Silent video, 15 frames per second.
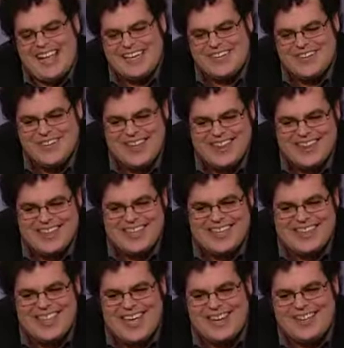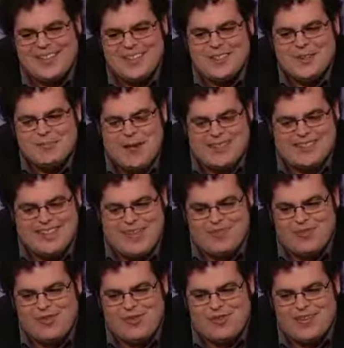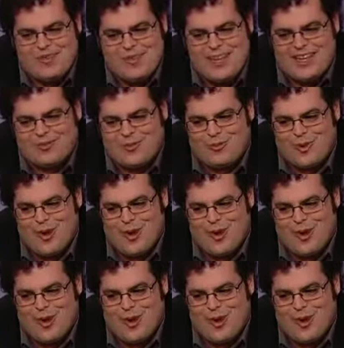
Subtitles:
do. I think that by the time the movie's made,